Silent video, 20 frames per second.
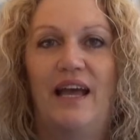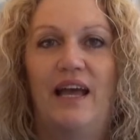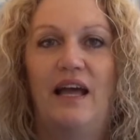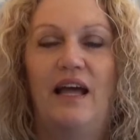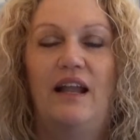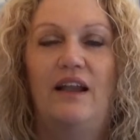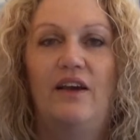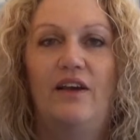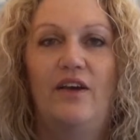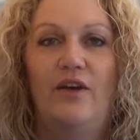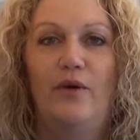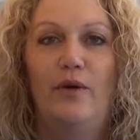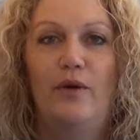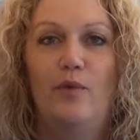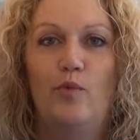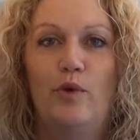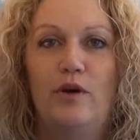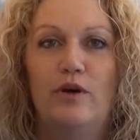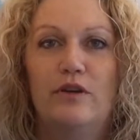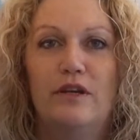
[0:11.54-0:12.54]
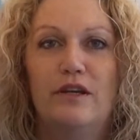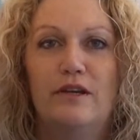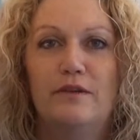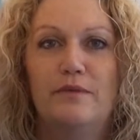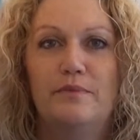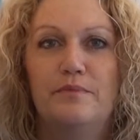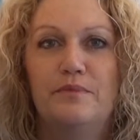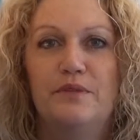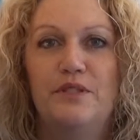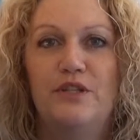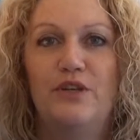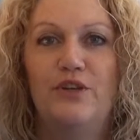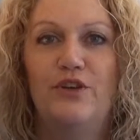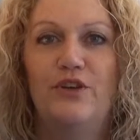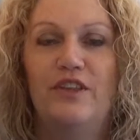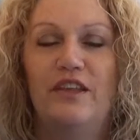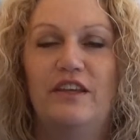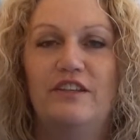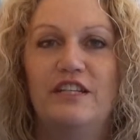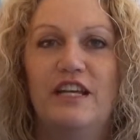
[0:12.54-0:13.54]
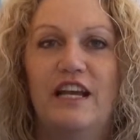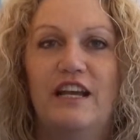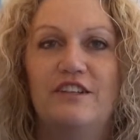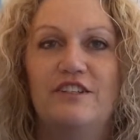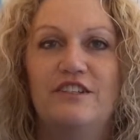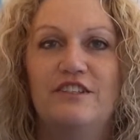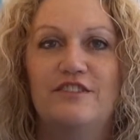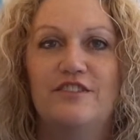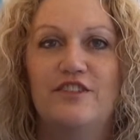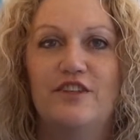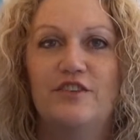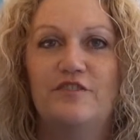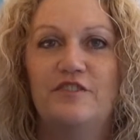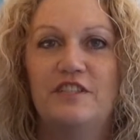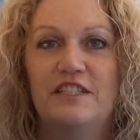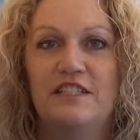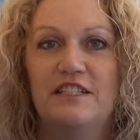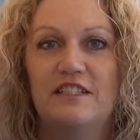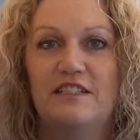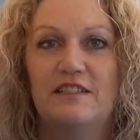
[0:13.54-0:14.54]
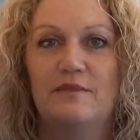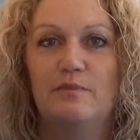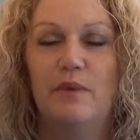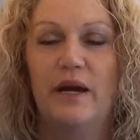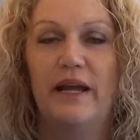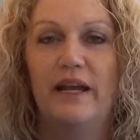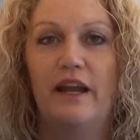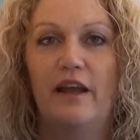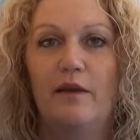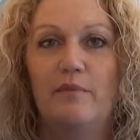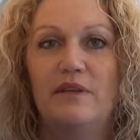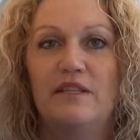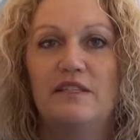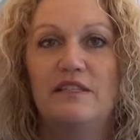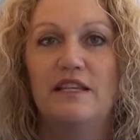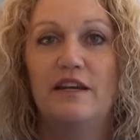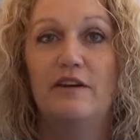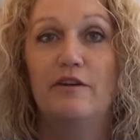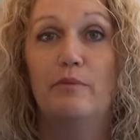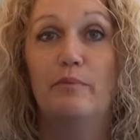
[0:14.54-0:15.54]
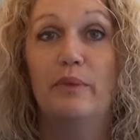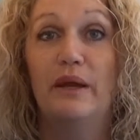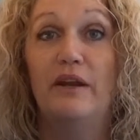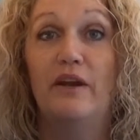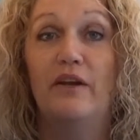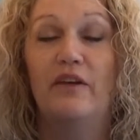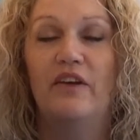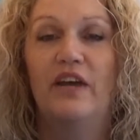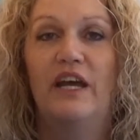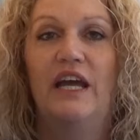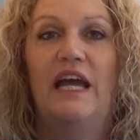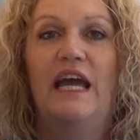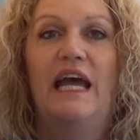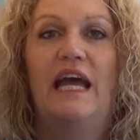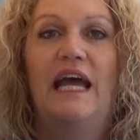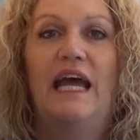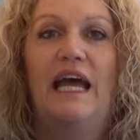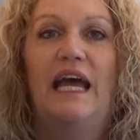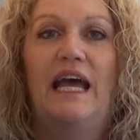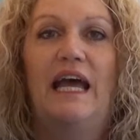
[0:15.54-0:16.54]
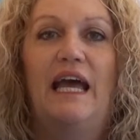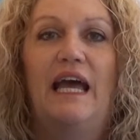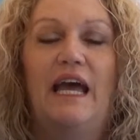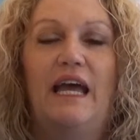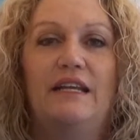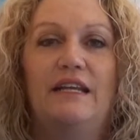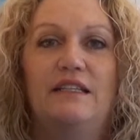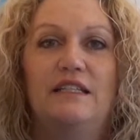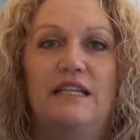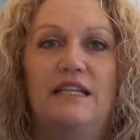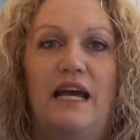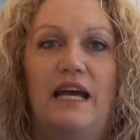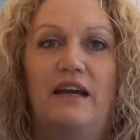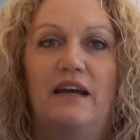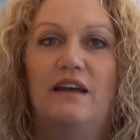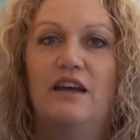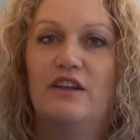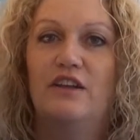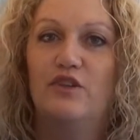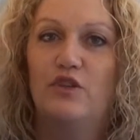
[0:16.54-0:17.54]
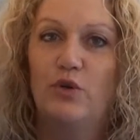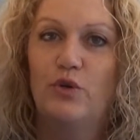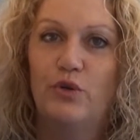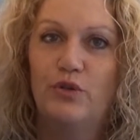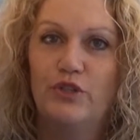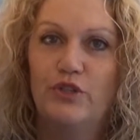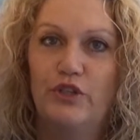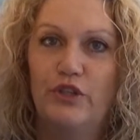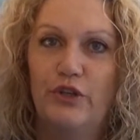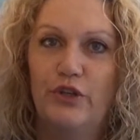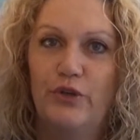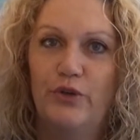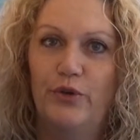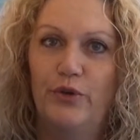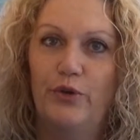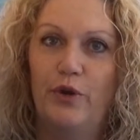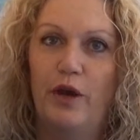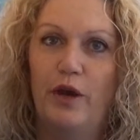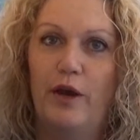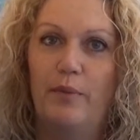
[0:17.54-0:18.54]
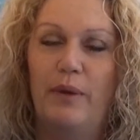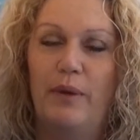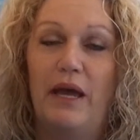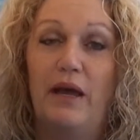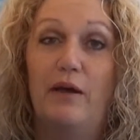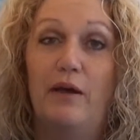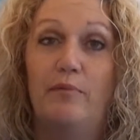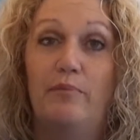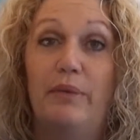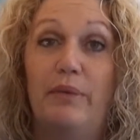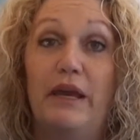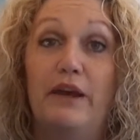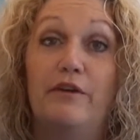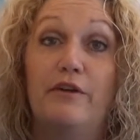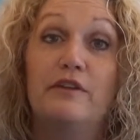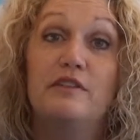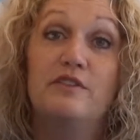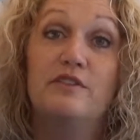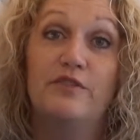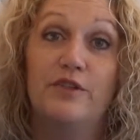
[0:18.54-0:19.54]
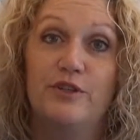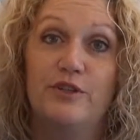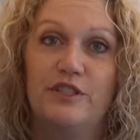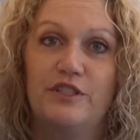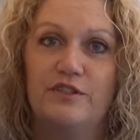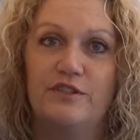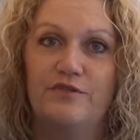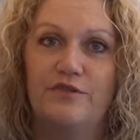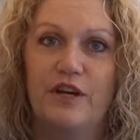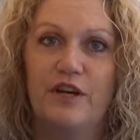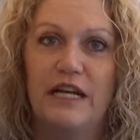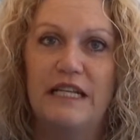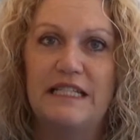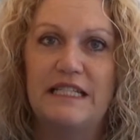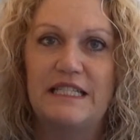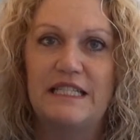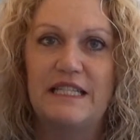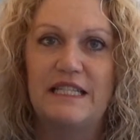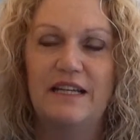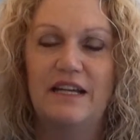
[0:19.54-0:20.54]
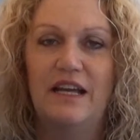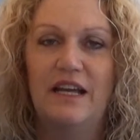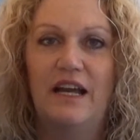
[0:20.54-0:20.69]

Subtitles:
Hello and welcome to Youth Education Services. My name is Sarah Benno and today I'm going to talk to you about parents versus friends.